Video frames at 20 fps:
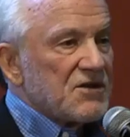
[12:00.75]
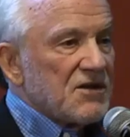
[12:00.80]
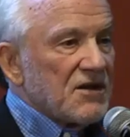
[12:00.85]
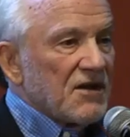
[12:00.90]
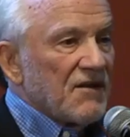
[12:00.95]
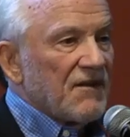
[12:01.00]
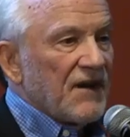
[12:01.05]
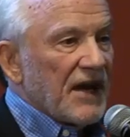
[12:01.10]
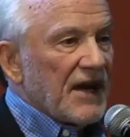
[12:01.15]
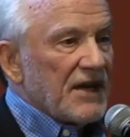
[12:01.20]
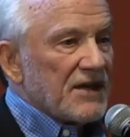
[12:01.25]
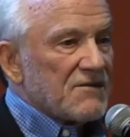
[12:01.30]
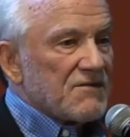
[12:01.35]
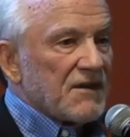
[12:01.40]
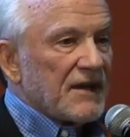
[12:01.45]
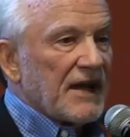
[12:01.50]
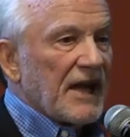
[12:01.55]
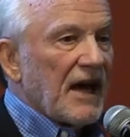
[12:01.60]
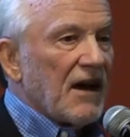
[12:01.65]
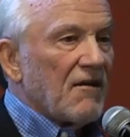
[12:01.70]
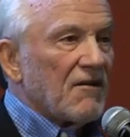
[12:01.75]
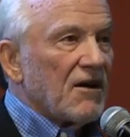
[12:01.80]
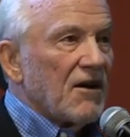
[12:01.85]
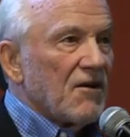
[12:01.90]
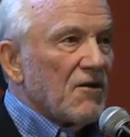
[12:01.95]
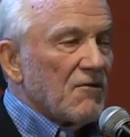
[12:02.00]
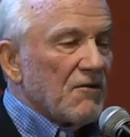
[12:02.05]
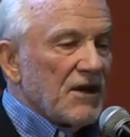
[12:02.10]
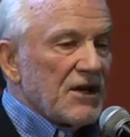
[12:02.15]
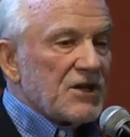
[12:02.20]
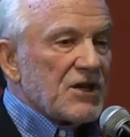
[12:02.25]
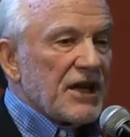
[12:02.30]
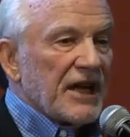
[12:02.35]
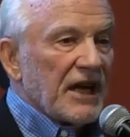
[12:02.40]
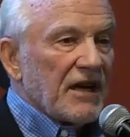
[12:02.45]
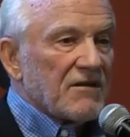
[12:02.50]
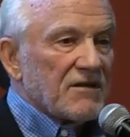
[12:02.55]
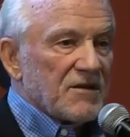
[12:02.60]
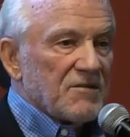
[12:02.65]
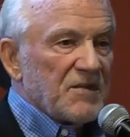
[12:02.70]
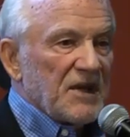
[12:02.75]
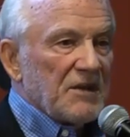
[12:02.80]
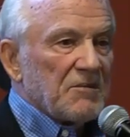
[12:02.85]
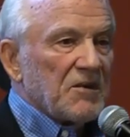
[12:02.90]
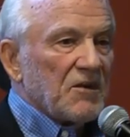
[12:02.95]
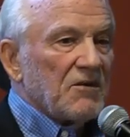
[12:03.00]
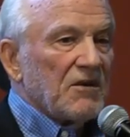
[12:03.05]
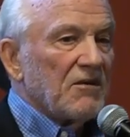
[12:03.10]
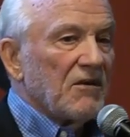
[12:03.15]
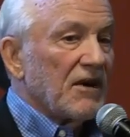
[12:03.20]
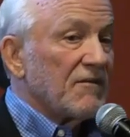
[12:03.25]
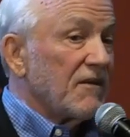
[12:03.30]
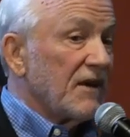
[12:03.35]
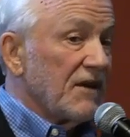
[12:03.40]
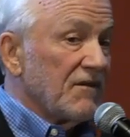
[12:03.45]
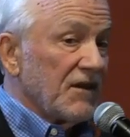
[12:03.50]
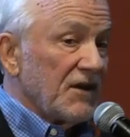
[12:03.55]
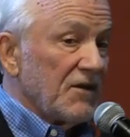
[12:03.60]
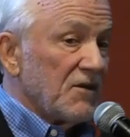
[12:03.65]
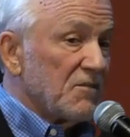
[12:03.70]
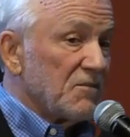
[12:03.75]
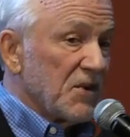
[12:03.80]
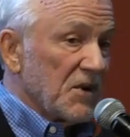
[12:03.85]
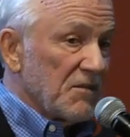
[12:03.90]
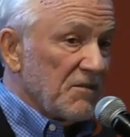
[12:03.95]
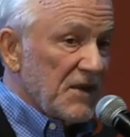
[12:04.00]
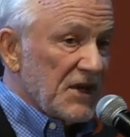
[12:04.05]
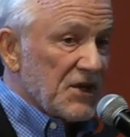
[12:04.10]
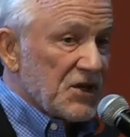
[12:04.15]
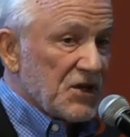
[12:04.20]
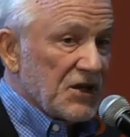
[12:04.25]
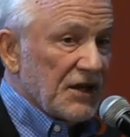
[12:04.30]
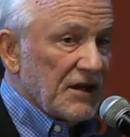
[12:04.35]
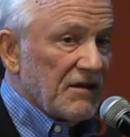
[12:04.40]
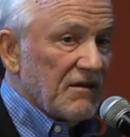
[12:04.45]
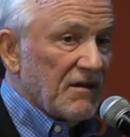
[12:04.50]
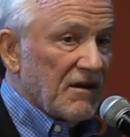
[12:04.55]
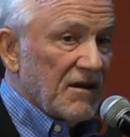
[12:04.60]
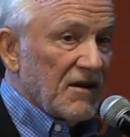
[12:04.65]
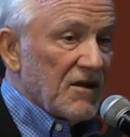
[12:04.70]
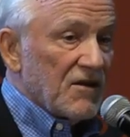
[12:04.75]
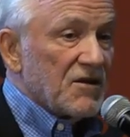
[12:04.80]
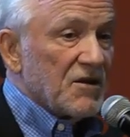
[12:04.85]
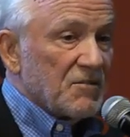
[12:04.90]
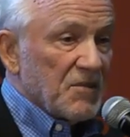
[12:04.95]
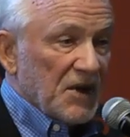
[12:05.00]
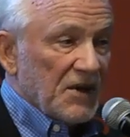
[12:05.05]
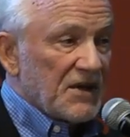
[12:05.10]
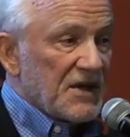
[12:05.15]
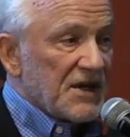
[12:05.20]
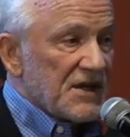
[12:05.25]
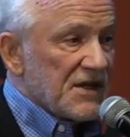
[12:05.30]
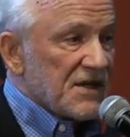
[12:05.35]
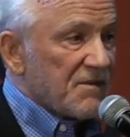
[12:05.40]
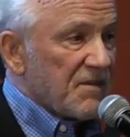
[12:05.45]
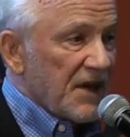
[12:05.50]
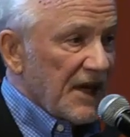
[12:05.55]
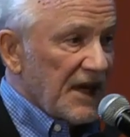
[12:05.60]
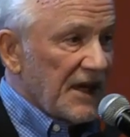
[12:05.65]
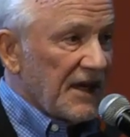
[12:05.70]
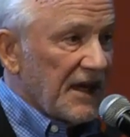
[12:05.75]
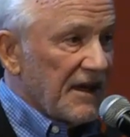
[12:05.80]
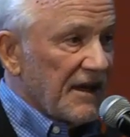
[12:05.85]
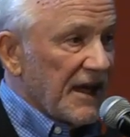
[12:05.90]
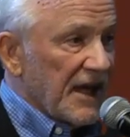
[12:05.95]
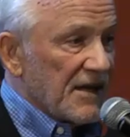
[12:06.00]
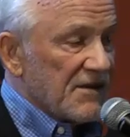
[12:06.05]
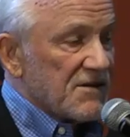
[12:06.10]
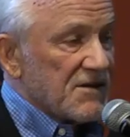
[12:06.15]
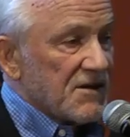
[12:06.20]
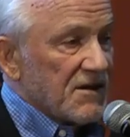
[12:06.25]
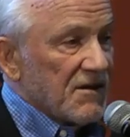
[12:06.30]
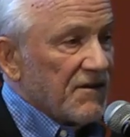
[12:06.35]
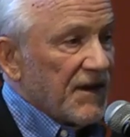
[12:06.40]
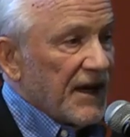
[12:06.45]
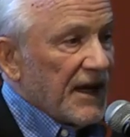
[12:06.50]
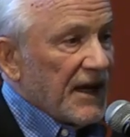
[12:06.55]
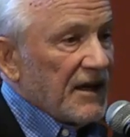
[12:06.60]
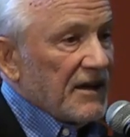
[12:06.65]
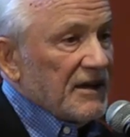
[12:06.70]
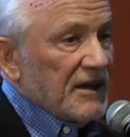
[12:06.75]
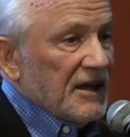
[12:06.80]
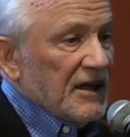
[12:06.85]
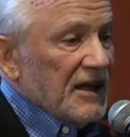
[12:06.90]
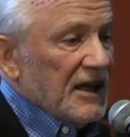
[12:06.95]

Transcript: surveys without reaching out to people who have given you permission to participate in that survey.